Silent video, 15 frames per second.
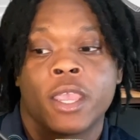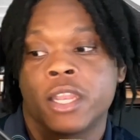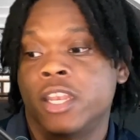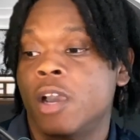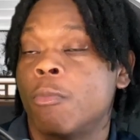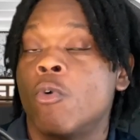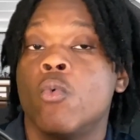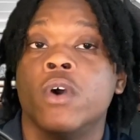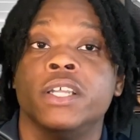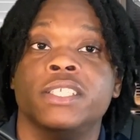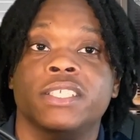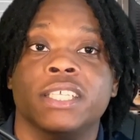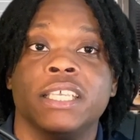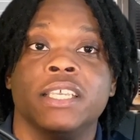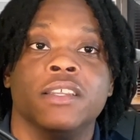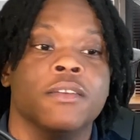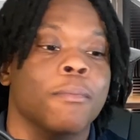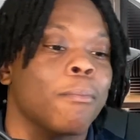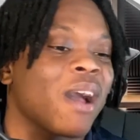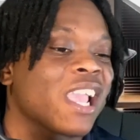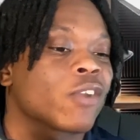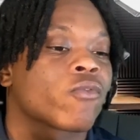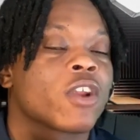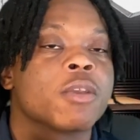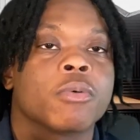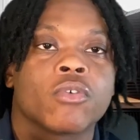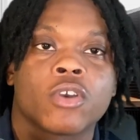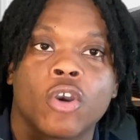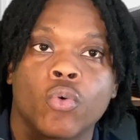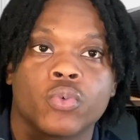Number one seed, Mike
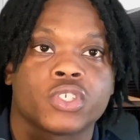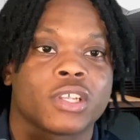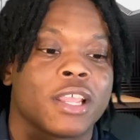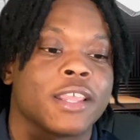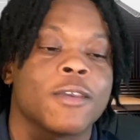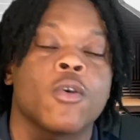Vrabel, coach.